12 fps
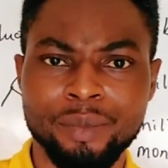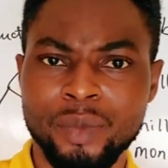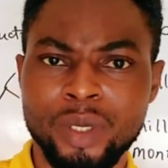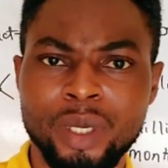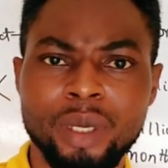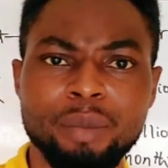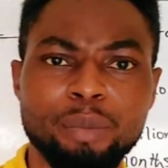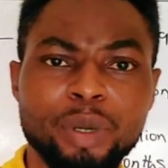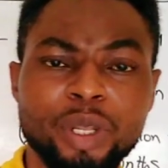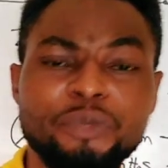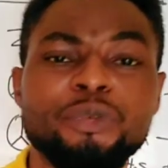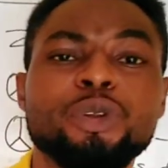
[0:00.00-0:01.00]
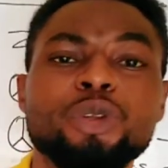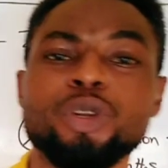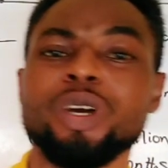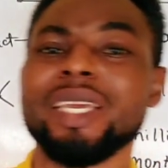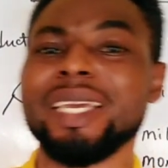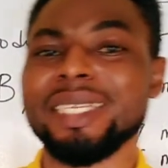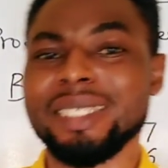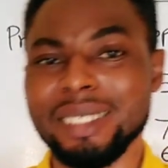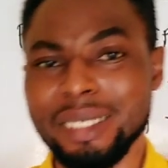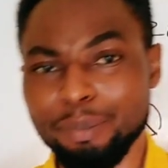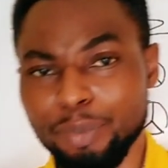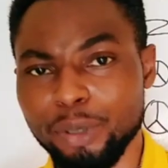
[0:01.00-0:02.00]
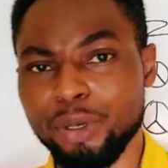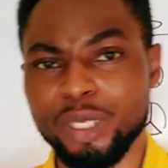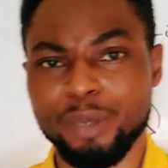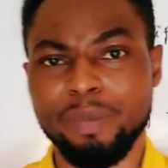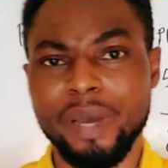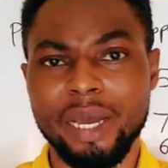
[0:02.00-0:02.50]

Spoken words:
But if you do not get the bonus back,